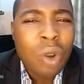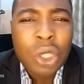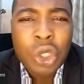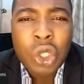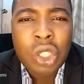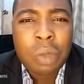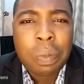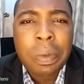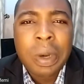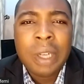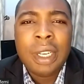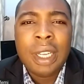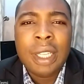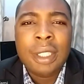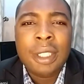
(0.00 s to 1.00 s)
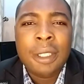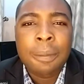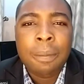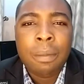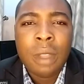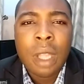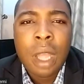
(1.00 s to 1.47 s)
just predict.
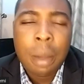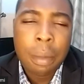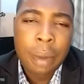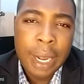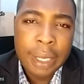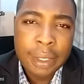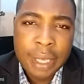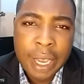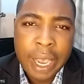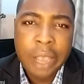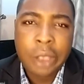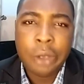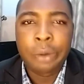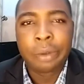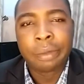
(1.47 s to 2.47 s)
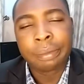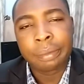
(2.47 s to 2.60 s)
But I tell you,